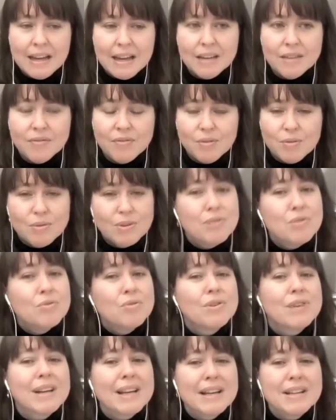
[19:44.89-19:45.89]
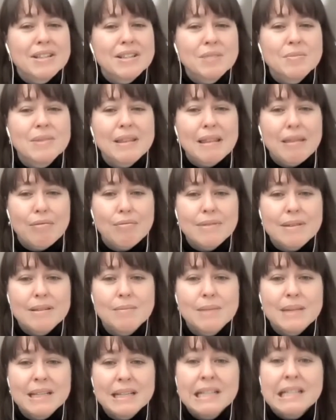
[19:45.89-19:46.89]
If you want to orgasm in
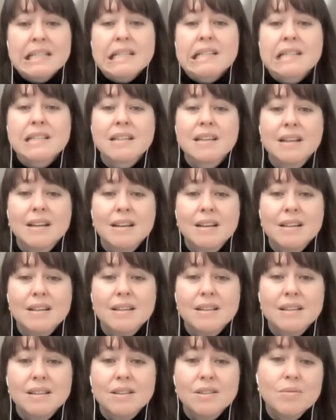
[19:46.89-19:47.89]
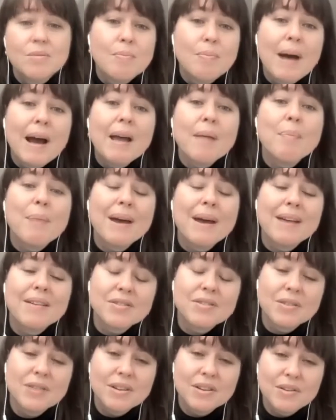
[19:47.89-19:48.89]
3 minutes, you
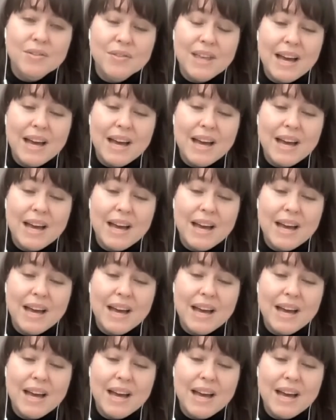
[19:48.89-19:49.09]
bypass all of